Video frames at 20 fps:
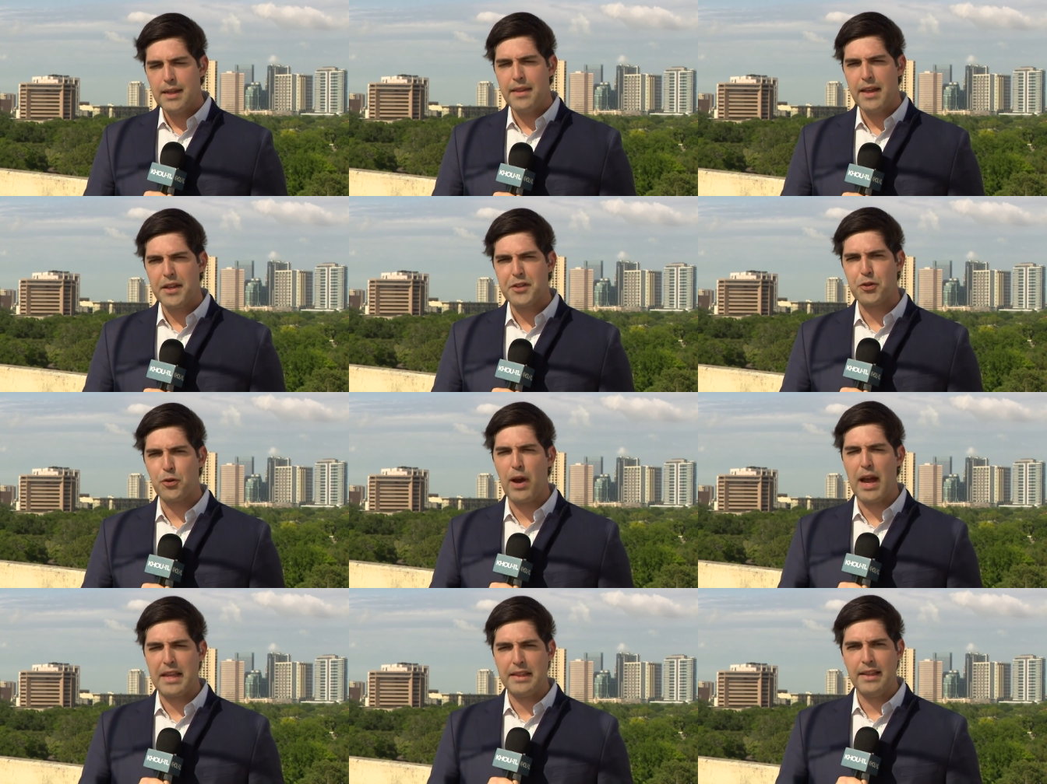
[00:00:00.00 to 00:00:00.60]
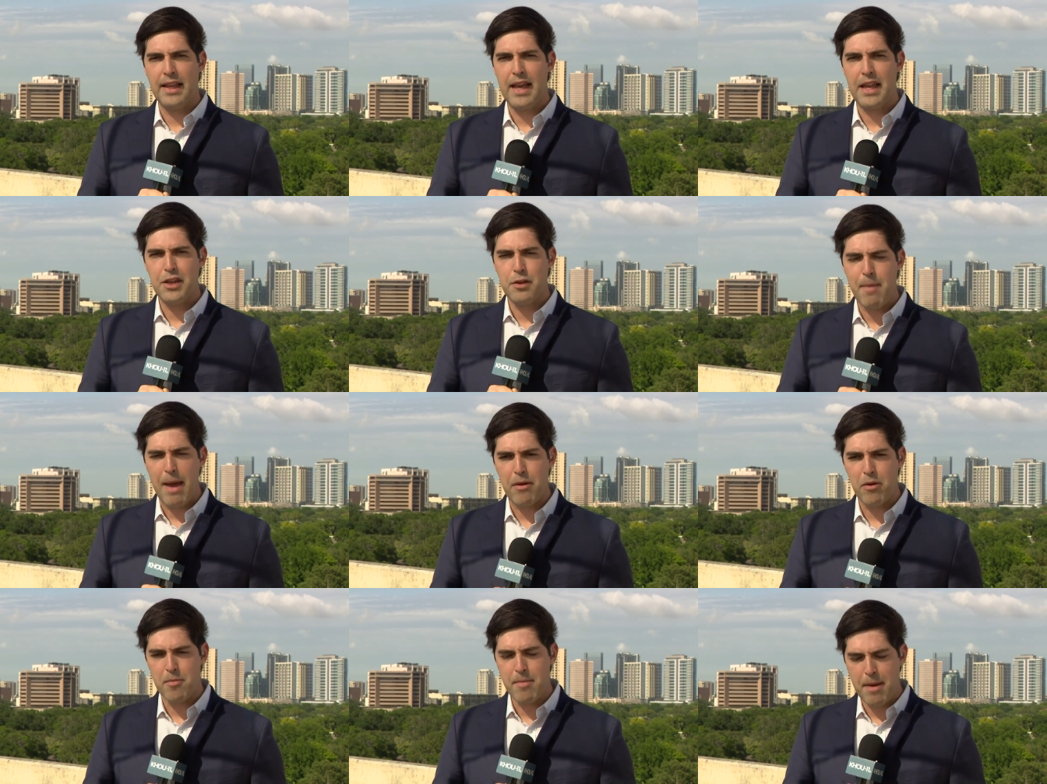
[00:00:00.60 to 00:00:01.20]
That's right,
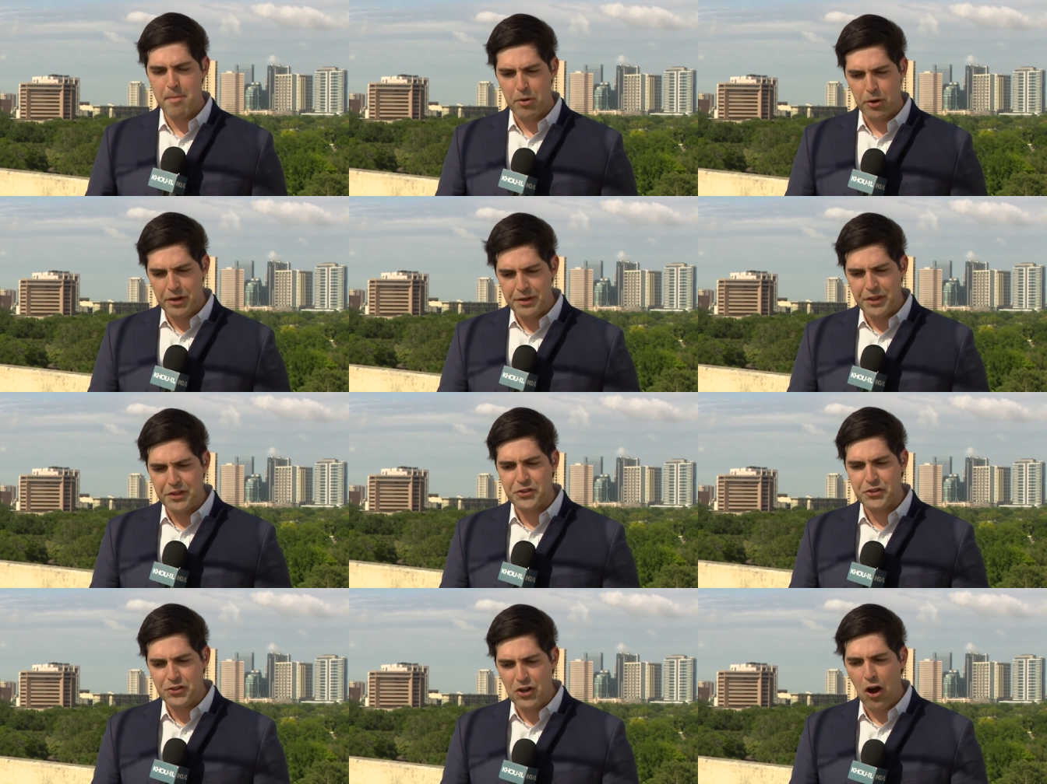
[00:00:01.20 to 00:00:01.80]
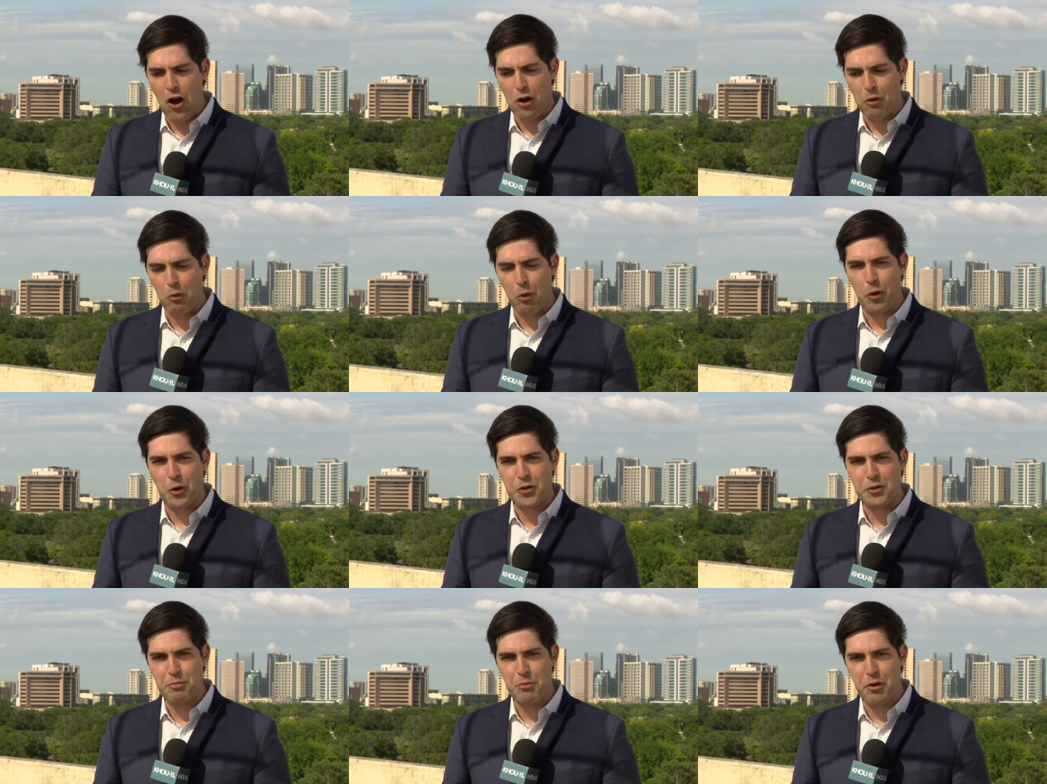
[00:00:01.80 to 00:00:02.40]
Lynn. You may remember in the
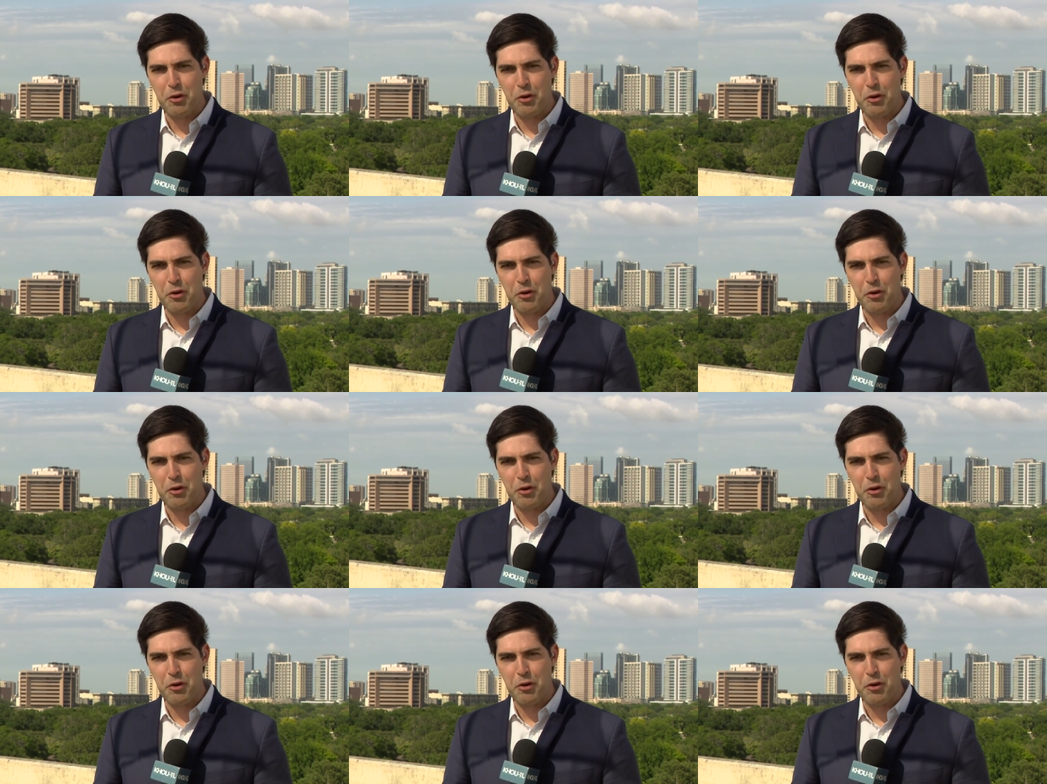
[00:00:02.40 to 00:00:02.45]
Star Wars